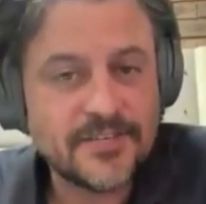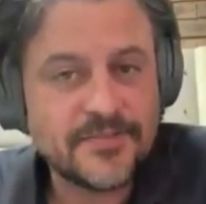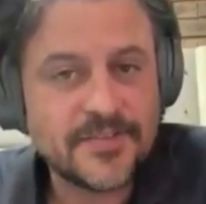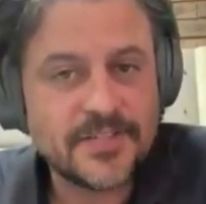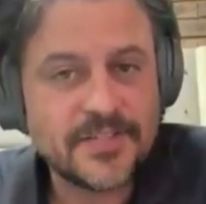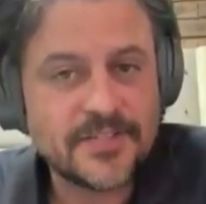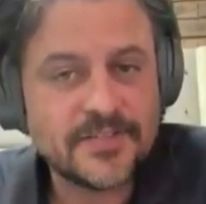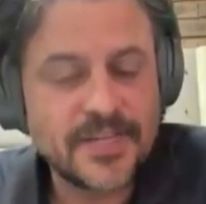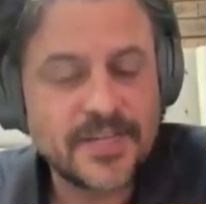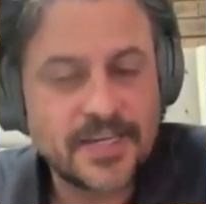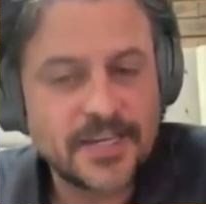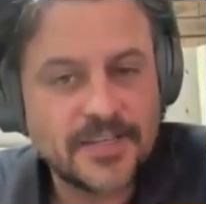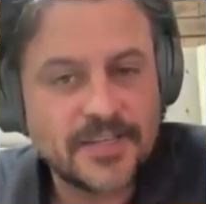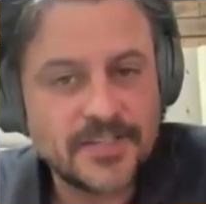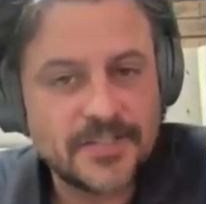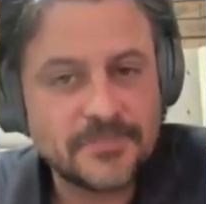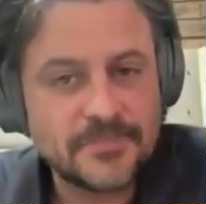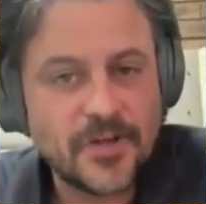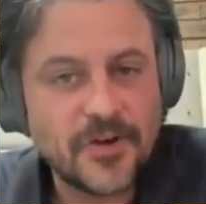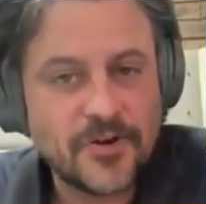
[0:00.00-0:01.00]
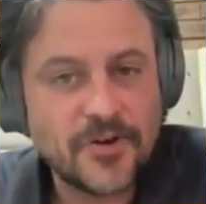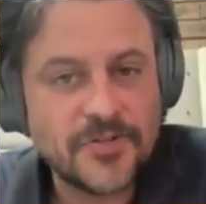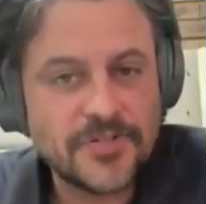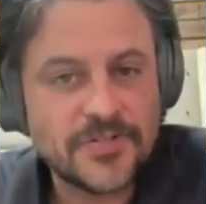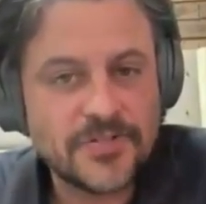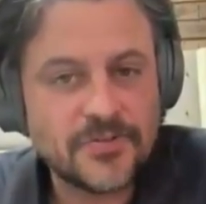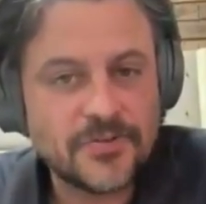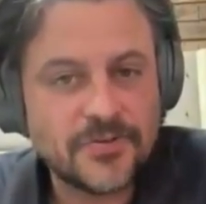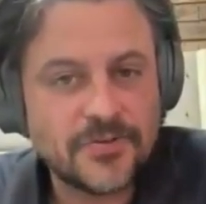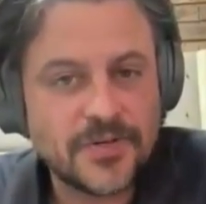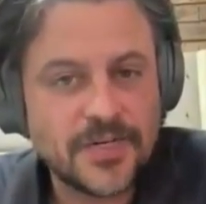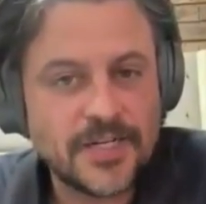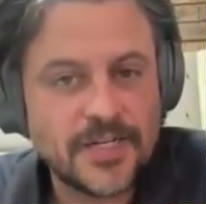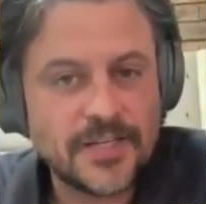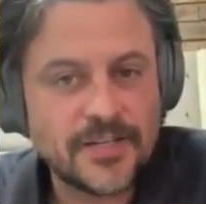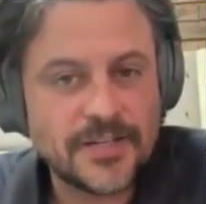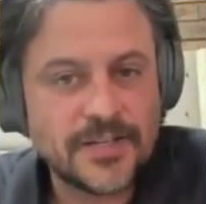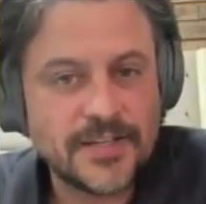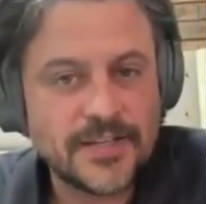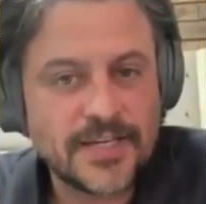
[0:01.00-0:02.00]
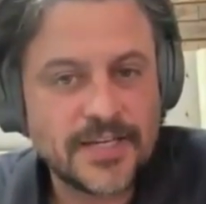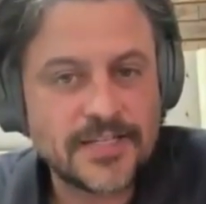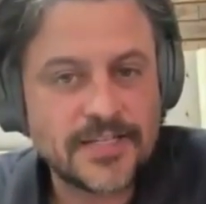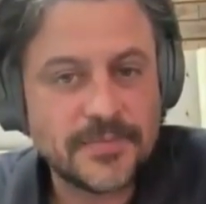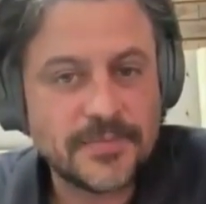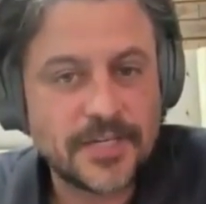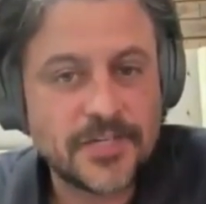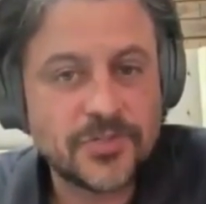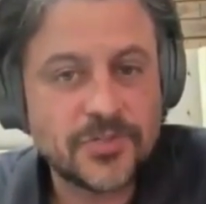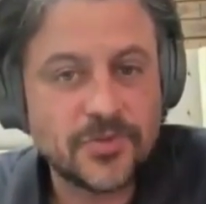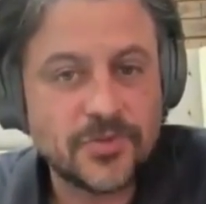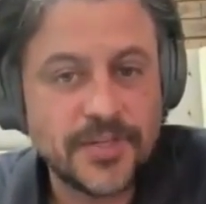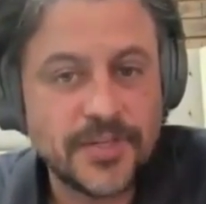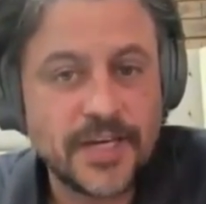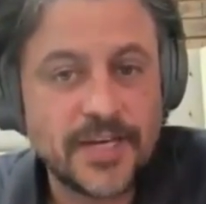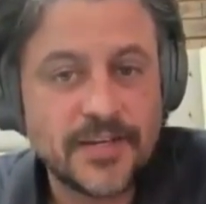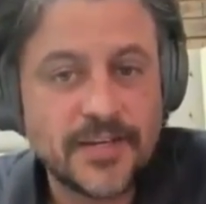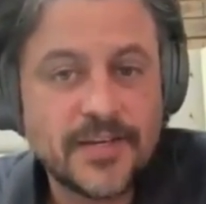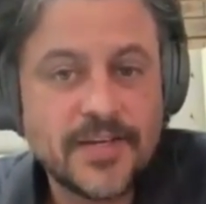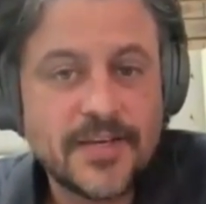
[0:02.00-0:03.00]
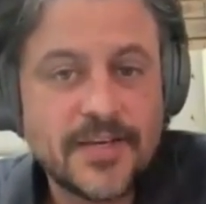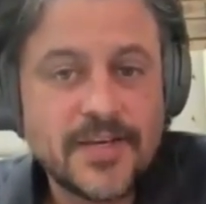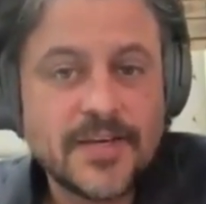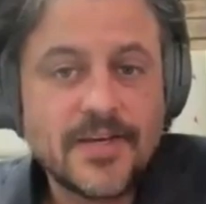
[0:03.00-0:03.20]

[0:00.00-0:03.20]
it if it's taking some loads or anything like that to make sure that